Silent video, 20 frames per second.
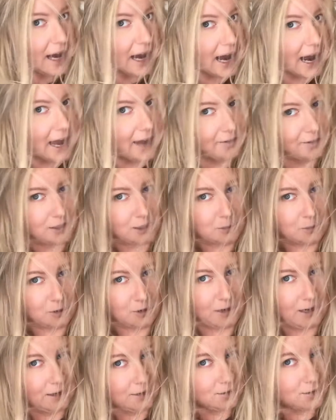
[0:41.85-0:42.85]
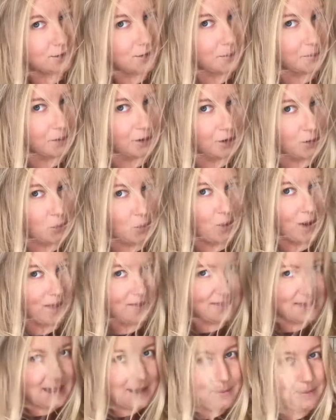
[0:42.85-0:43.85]
I have a double crown, so I'm gonna
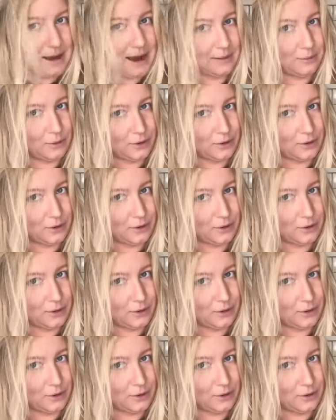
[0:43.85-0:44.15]
wet that bad